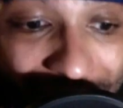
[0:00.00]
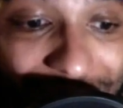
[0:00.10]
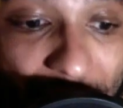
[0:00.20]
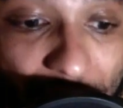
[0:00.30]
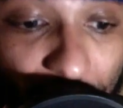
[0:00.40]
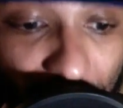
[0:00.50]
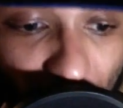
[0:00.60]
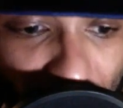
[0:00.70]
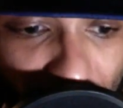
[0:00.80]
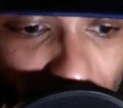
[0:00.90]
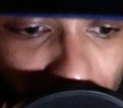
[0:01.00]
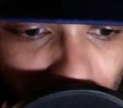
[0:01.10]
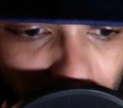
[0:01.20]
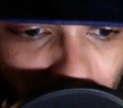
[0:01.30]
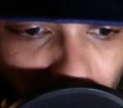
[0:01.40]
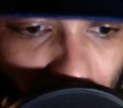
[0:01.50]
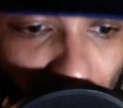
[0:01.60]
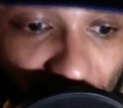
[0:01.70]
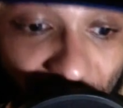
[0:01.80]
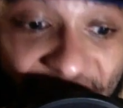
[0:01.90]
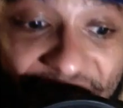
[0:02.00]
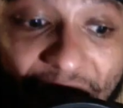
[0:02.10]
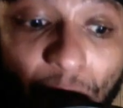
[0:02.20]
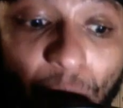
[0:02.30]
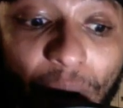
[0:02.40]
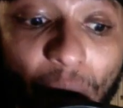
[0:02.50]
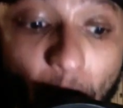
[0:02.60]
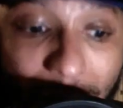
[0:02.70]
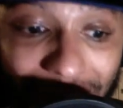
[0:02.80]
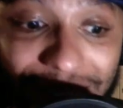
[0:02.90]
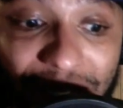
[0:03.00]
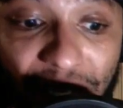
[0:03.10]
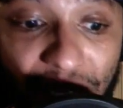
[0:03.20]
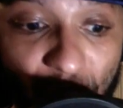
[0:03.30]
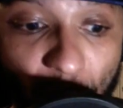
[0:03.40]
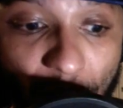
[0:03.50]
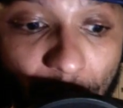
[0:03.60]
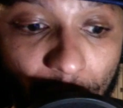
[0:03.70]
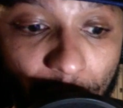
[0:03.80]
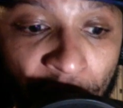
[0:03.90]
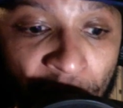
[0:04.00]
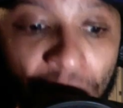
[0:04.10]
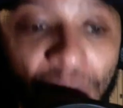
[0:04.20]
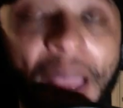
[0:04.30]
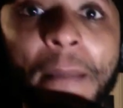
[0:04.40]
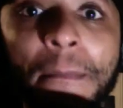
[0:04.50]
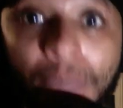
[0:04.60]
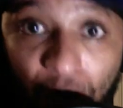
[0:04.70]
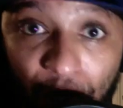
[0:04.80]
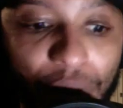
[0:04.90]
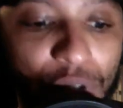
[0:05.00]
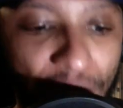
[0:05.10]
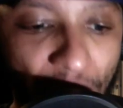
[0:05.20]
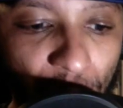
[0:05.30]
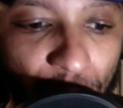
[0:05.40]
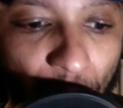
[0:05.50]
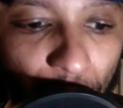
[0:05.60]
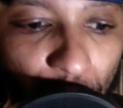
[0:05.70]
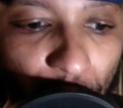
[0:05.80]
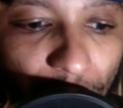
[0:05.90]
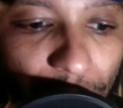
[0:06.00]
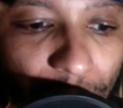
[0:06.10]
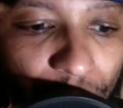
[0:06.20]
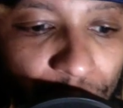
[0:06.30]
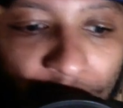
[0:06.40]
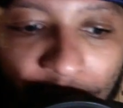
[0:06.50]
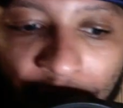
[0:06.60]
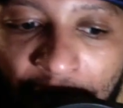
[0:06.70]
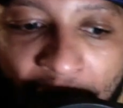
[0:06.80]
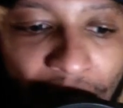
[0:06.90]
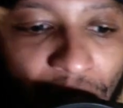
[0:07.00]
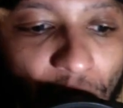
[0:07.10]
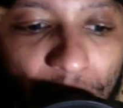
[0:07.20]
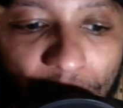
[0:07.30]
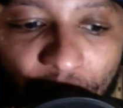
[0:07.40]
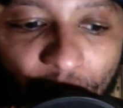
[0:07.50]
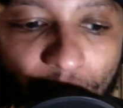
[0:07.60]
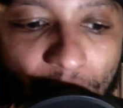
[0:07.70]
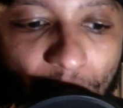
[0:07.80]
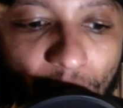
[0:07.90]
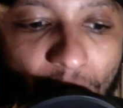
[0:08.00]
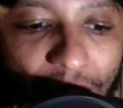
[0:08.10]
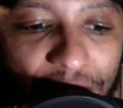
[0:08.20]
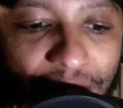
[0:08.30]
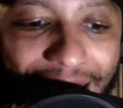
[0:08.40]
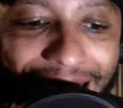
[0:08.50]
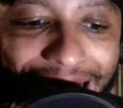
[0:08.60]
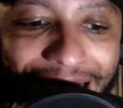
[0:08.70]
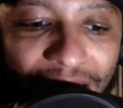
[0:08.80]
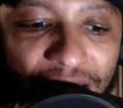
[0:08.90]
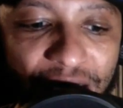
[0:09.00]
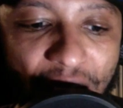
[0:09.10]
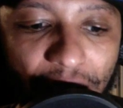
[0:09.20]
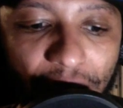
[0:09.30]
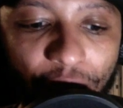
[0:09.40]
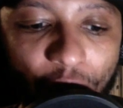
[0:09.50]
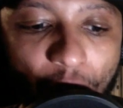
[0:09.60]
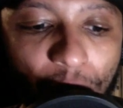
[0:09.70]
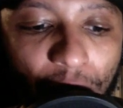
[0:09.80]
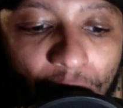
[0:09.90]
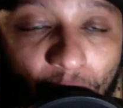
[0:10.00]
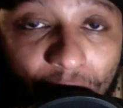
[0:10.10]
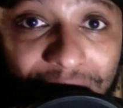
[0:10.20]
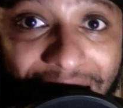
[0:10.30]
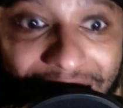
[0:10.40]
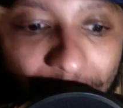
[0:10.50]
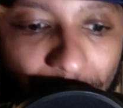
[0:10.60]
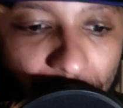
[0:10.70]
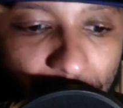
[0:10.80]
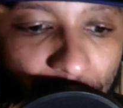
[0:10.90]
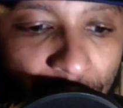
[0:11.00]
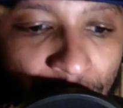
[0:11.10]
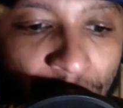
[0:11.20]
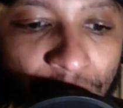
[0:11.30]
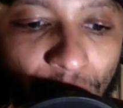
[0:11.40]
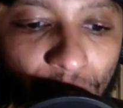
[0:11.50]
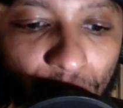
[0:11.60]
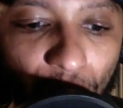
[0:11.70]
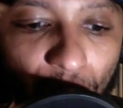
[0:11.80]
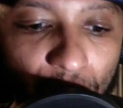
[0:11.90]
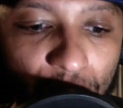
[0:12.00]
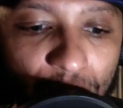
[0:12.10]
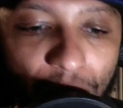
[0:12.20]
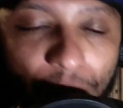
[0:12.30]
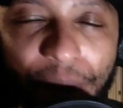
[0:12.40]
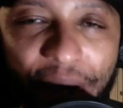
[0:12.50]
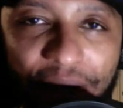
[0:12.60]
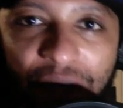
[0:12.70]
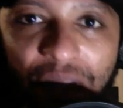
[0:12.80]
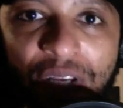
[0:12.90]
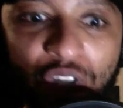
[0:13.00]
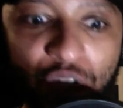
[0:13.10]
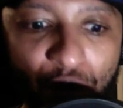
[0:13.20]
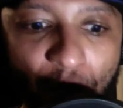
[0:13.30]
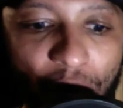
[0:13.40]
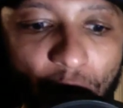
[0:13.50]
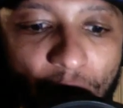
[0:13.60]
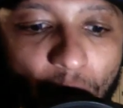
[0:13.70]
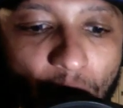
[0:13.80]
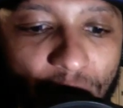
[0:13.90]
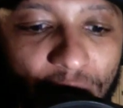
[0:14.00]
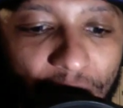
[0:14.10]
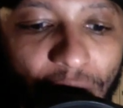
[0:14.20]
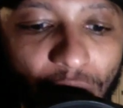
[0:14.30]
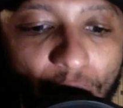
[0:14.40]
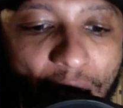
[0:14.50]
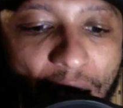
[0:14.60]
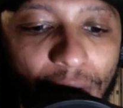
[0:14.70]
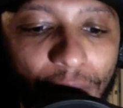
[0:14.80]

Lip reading: K with a pit, and that'll bring Wallace in as well, and Boucher. So that'll start a trend. Not a great pit for Bubba Wallace. They add a second, fumbling with tires. He'll lose basically a straightaway worth of length of track